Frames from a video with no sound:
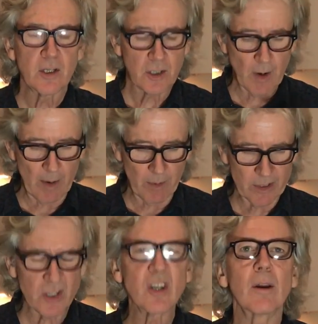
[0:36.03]
So I want
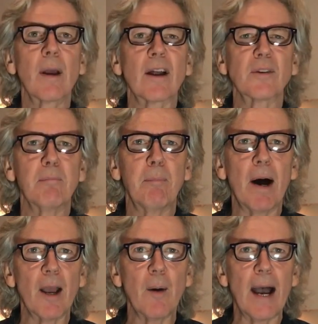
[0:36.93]
to show you how to
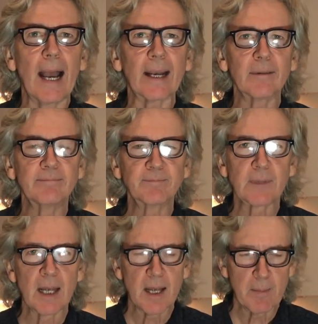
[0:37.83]
biohack,
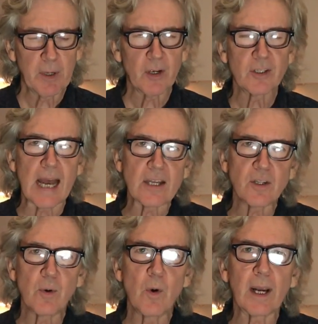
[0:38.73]
because as
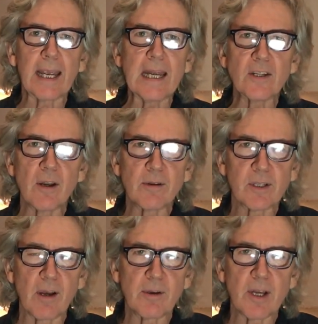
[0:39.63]
your ketones
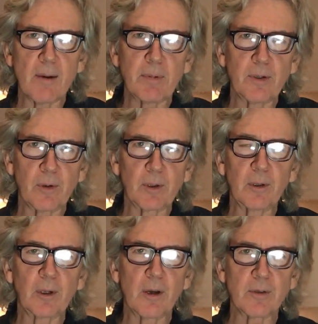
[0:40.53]
goes up and your
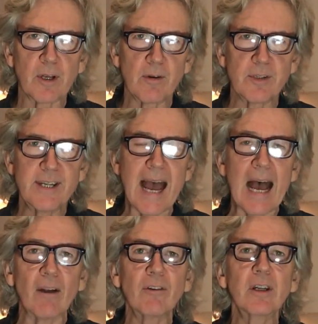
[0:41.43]
glucose goes
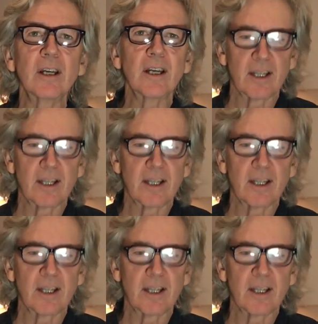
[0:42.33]
down,